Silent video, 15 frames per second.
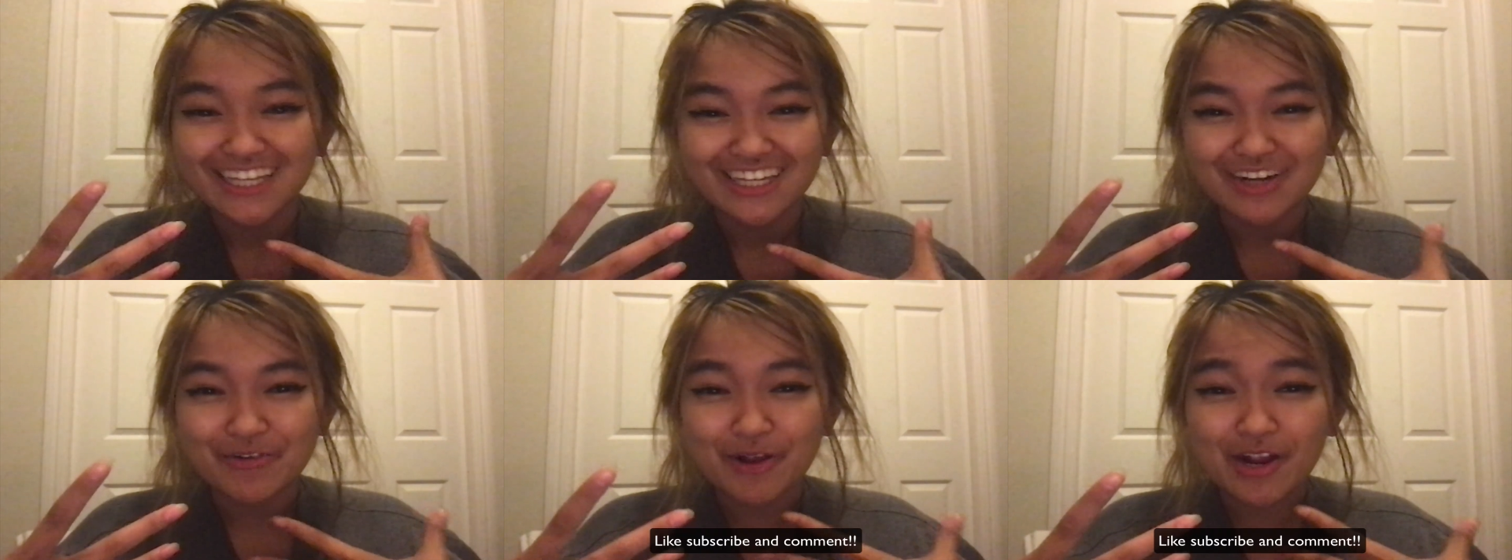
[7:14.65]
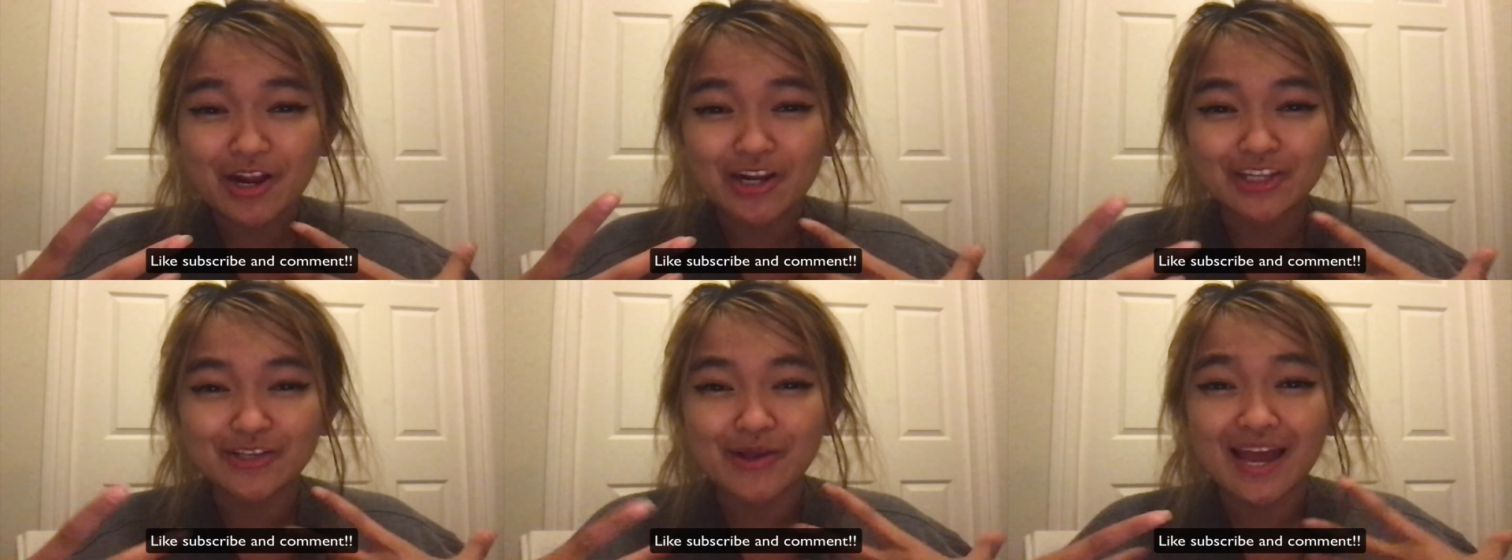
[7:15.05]
Where are
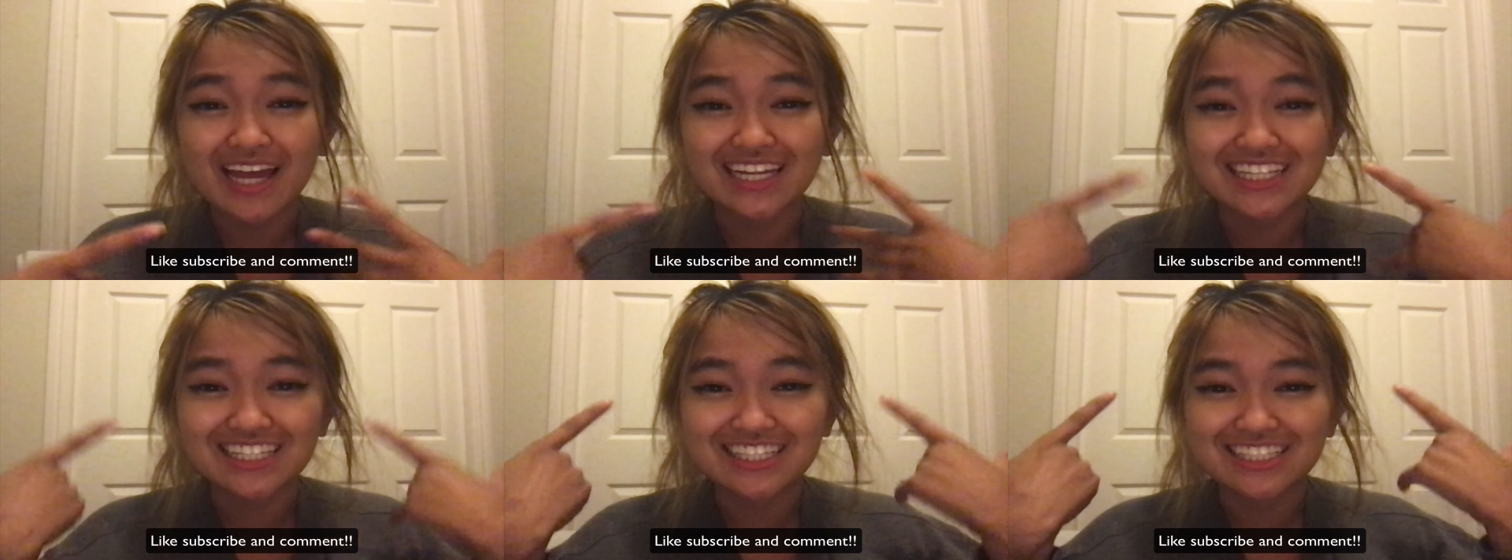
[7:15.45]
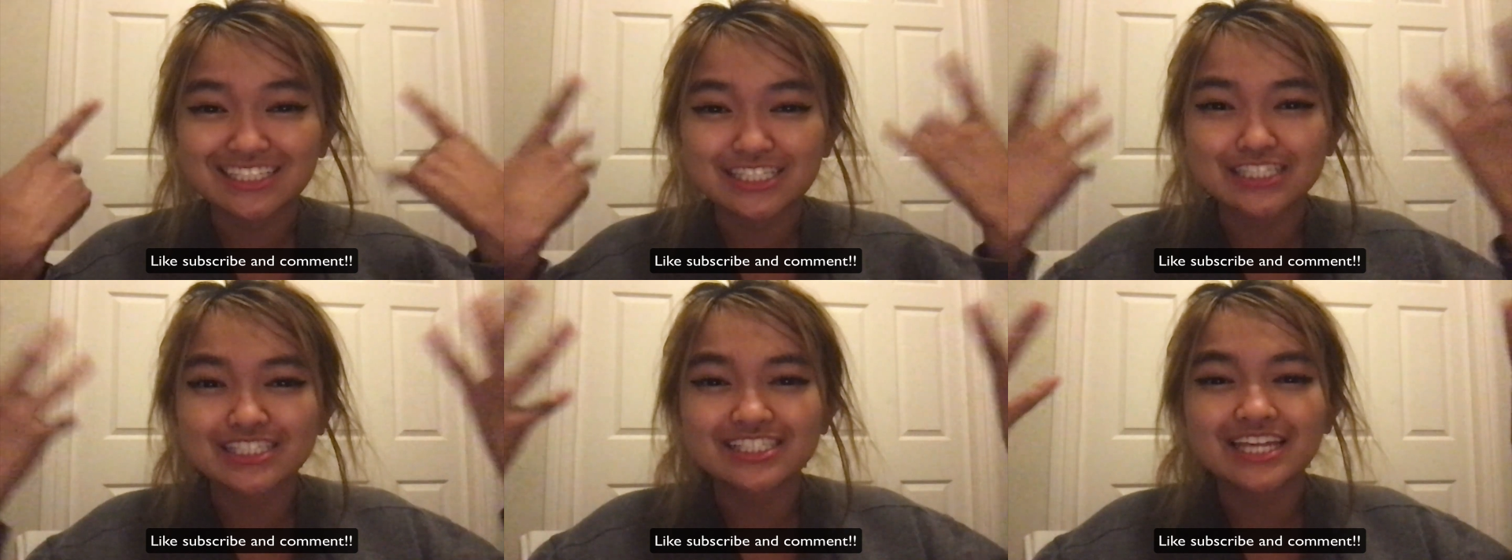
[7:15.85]
you at in
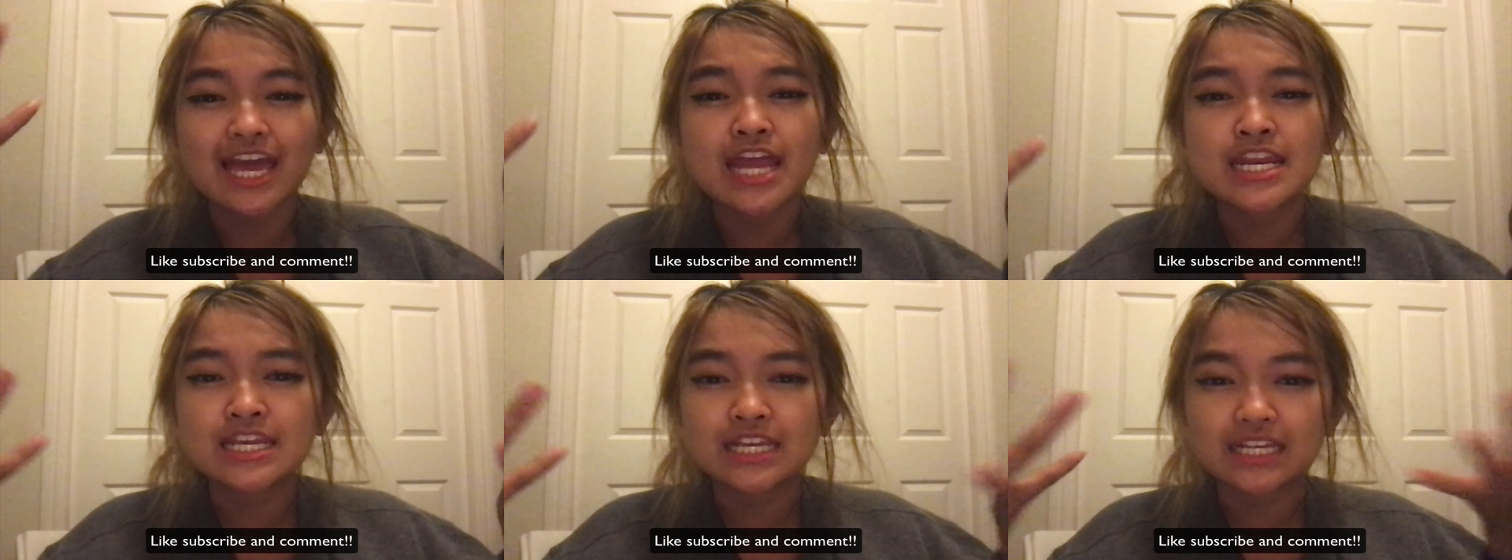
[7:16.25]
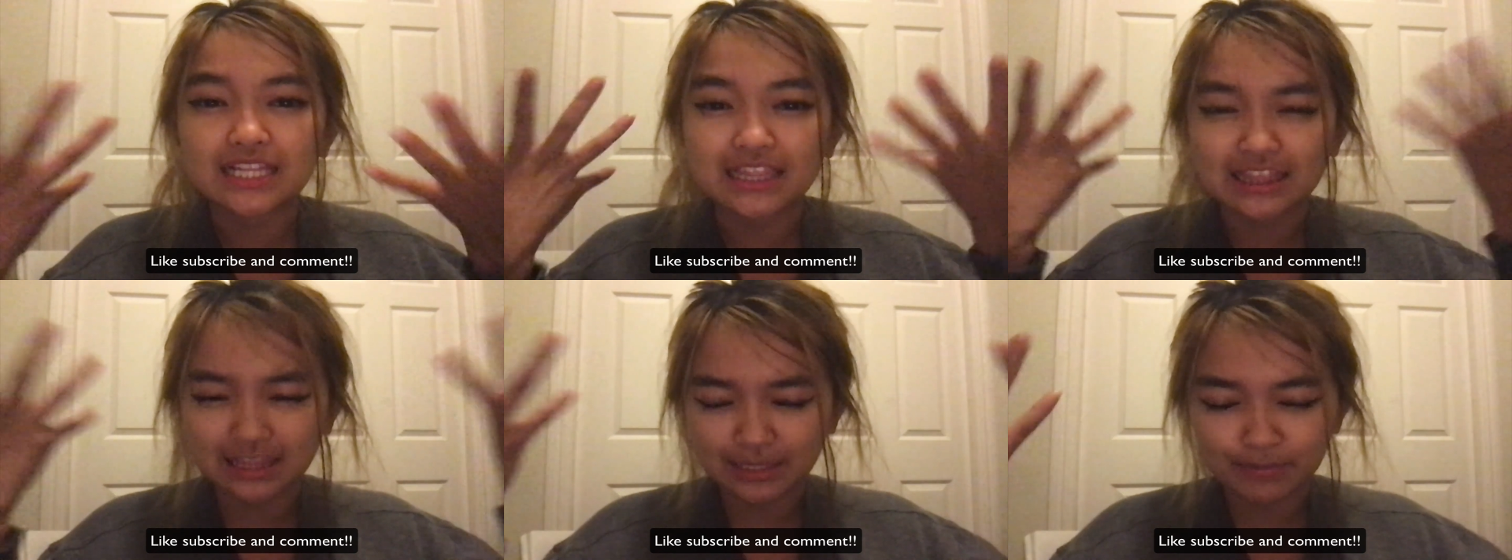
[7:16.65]
just any
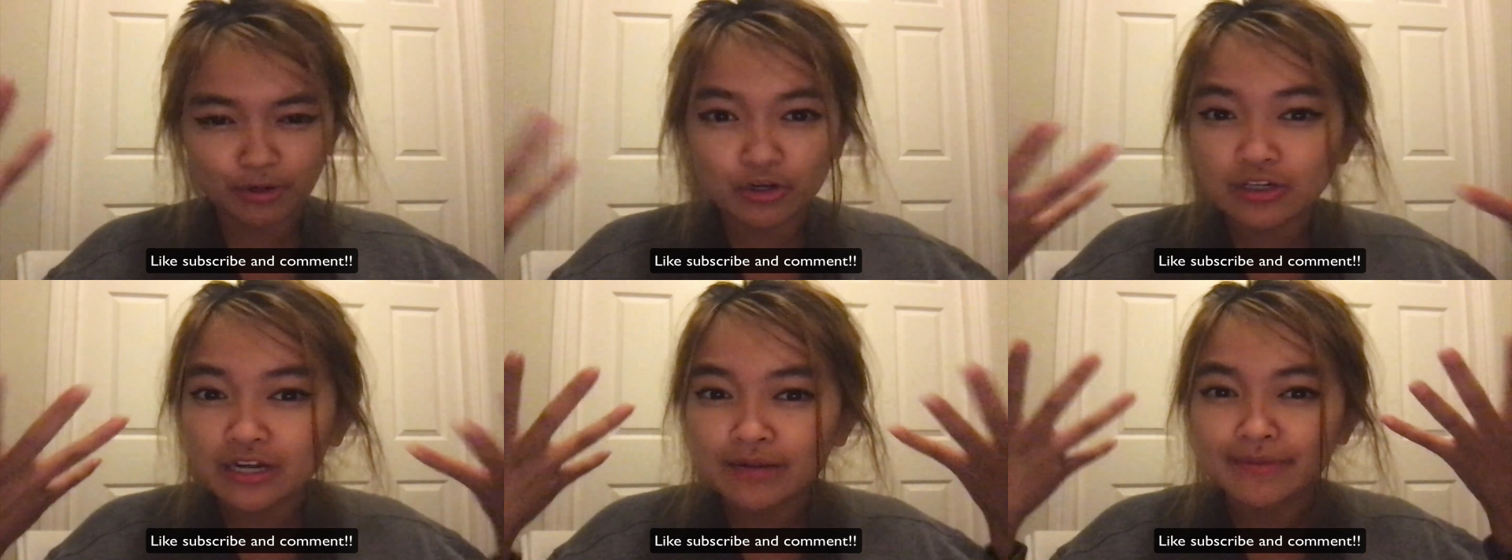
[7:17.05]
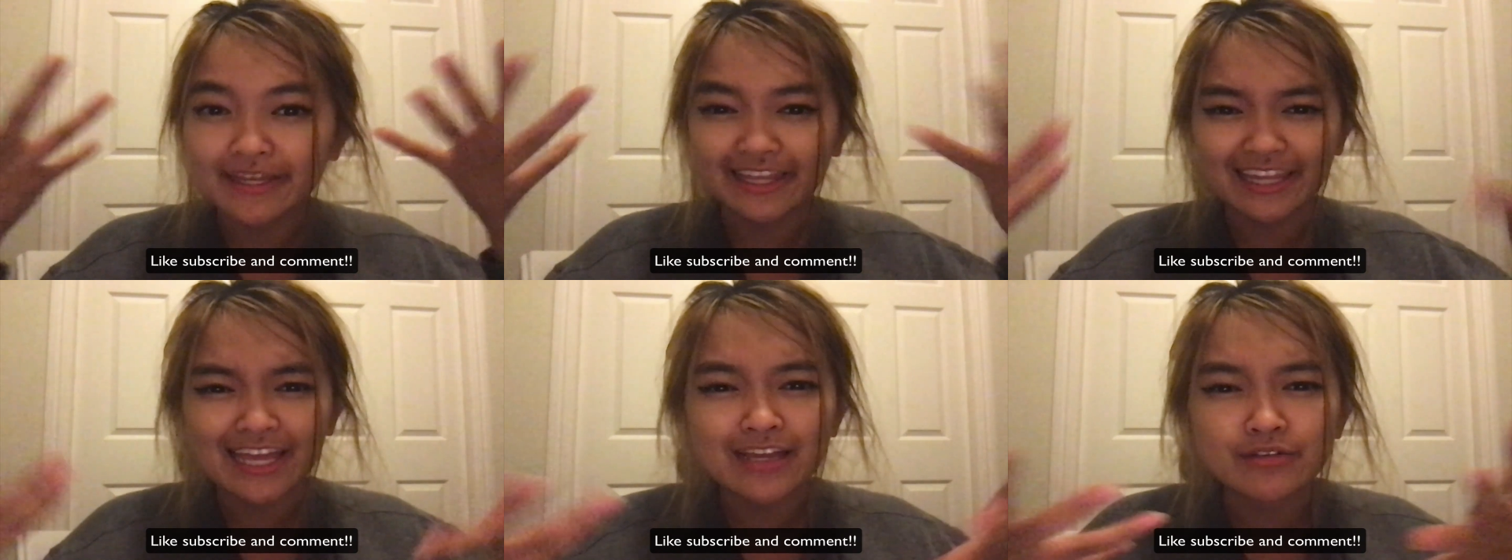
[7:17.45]
programming
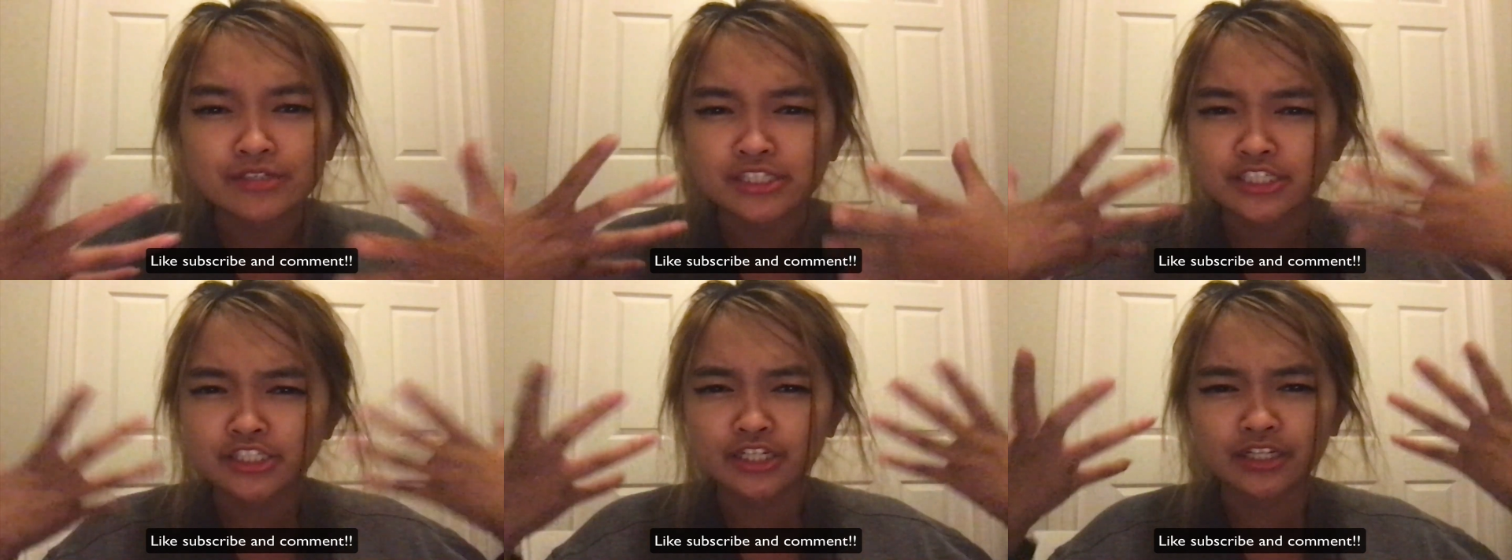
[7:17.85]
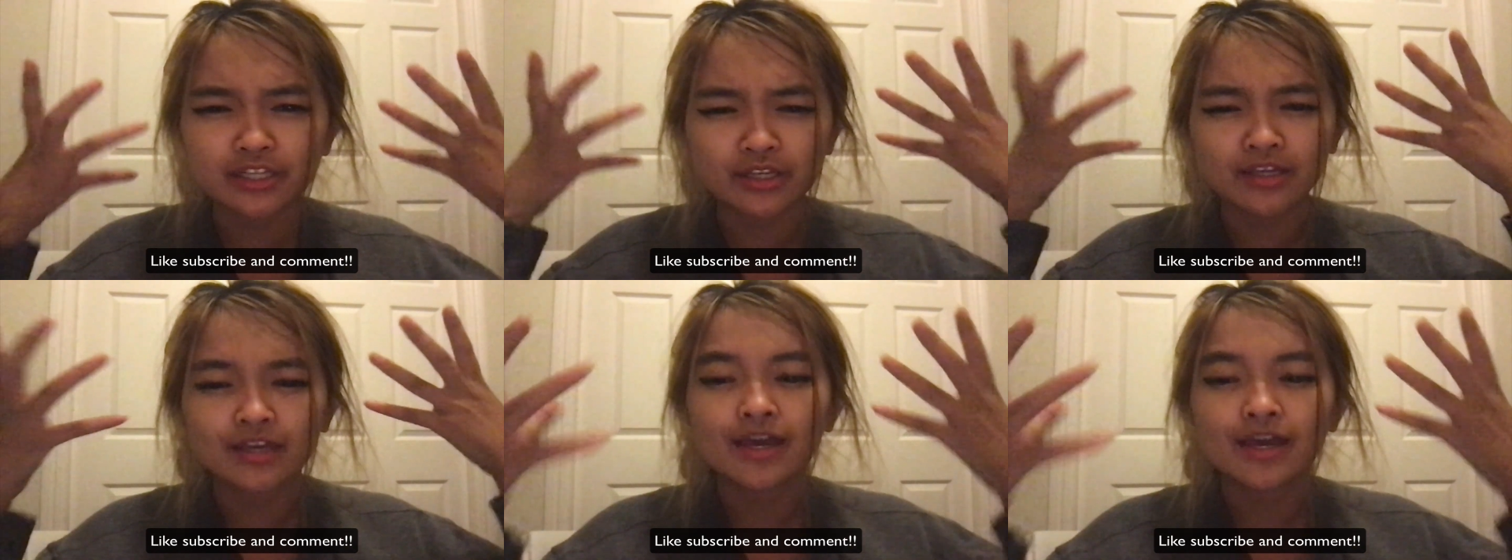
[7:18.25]
language journey?